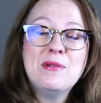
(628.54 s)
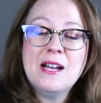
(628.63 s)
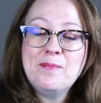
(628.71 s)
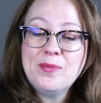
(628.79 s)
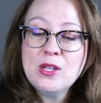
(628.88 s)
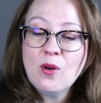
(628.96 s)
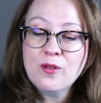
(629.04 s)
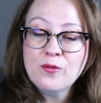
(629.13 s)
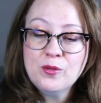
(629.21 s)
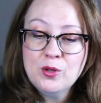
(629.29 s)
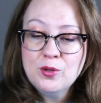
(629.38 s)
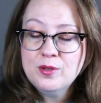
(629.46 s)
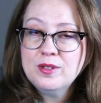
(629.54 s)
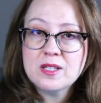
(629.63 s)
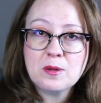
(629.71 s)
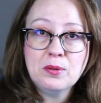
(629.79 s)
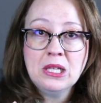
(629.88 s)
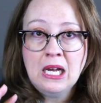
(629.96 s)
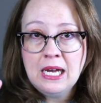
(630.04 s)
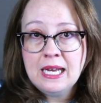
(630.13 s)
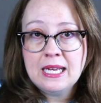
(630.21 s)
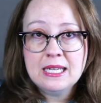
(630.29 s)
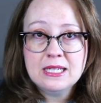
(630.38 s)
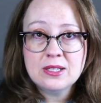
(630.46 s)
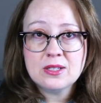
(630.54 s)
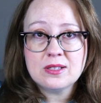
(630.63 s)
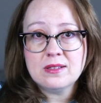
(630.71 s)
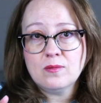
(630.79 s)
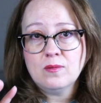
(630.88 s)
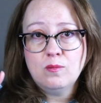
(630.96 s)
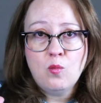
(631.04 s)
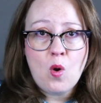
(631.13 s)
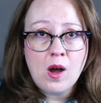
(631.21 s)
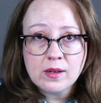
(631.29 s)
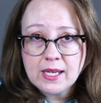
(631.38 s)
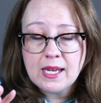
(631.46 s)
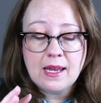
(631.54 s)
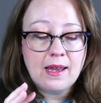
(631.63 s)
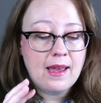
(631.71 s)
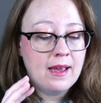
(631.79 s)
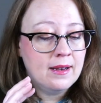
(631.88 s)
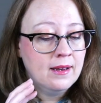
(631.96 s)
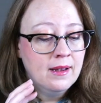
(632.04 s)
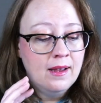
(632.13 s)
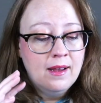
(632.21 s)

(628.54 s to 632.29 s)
but you know, our food supply is wonky and